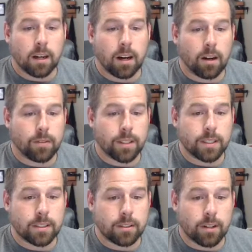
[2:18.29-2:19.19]
office
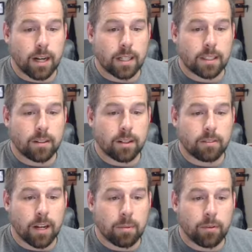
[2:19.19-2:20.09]
to crack down on
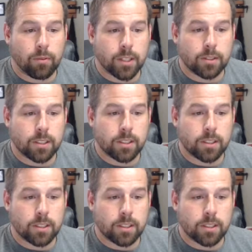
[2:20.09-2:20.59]
rampant fraudulent